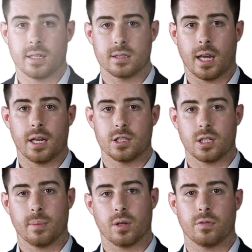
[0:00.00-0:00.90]
is
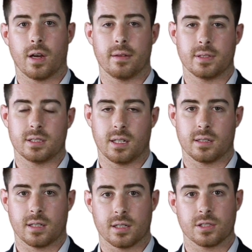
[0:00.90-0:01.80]
HTML5 and
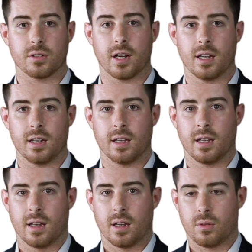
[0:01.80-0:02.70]

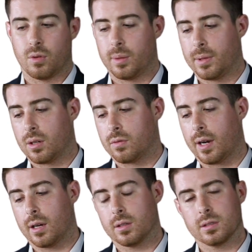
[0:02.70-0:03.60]
CSS3, Ruby on
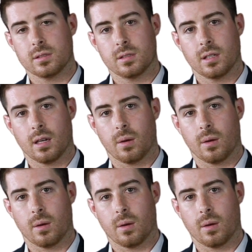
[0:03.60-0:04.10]
Rails,